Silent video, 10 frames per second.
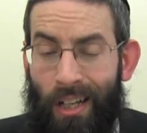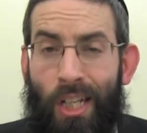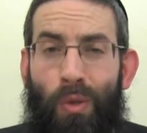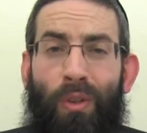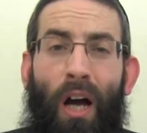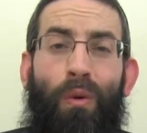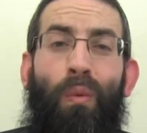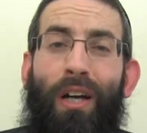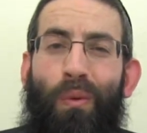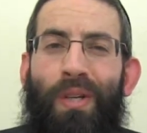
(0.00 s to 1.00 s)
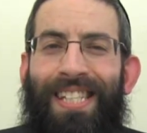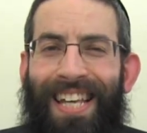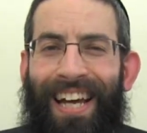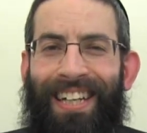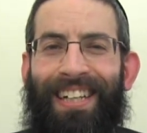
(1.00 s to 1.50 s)
So why don't we
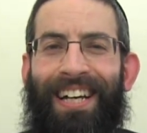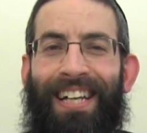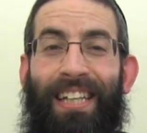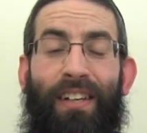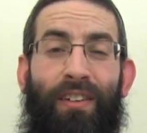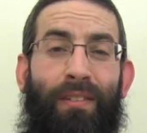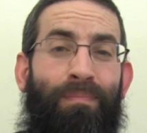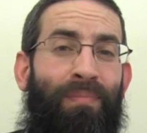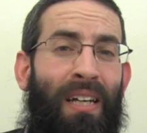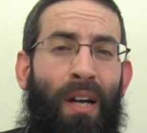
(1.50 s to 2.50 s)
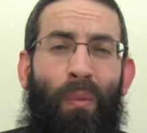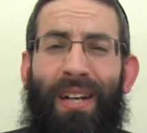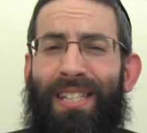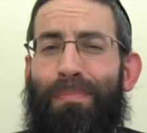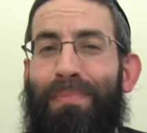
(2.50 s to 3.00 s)
say that even
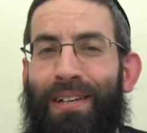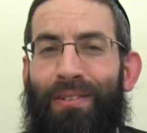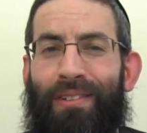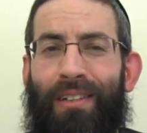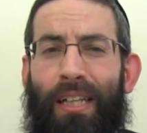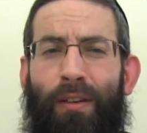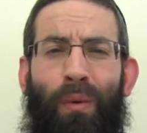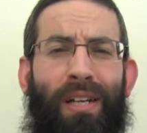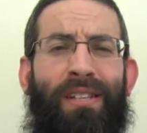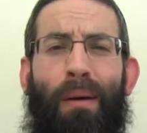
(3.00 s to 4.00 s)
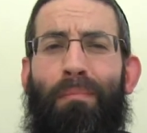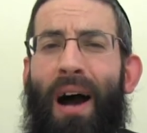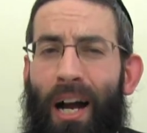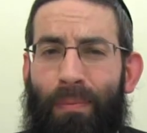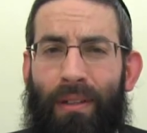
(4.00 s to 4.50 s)
when it's miyut, even when he's not
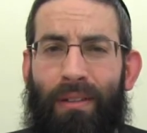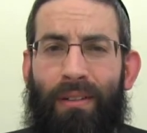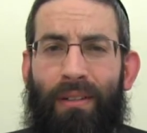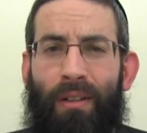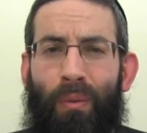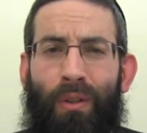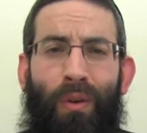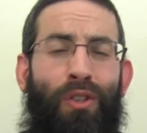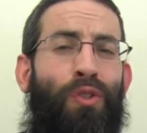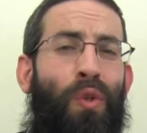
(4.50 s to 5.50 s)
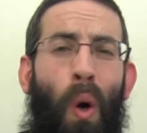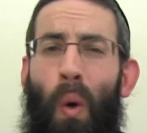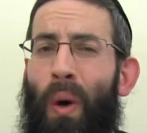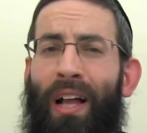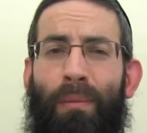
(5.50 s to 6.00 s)
makvid, when there are
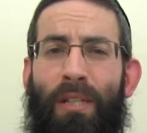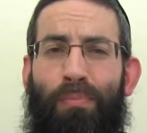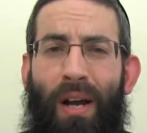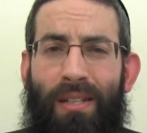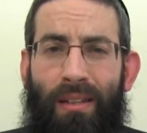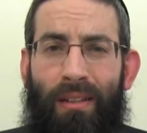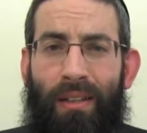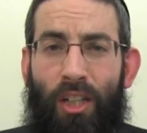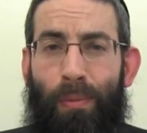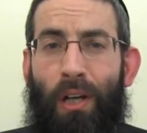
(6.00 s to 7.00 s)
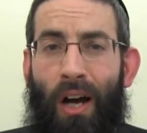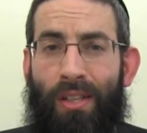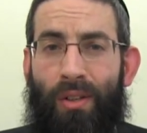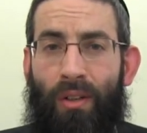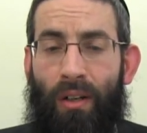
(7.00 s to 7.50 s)
no elements present, it should be
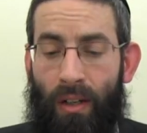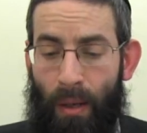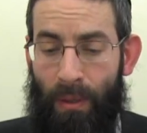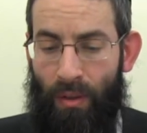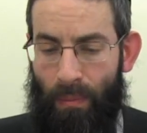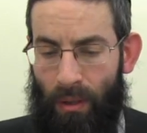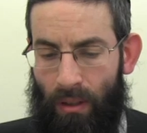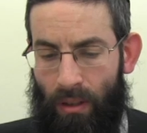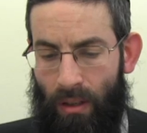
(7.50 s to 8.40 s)
asr midrabbanan?